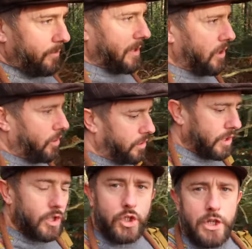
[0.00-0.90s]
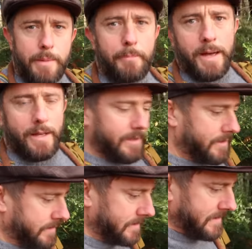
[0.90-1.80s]
and behold, gym.
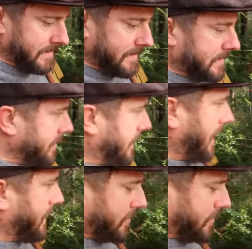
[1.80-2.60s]
Getting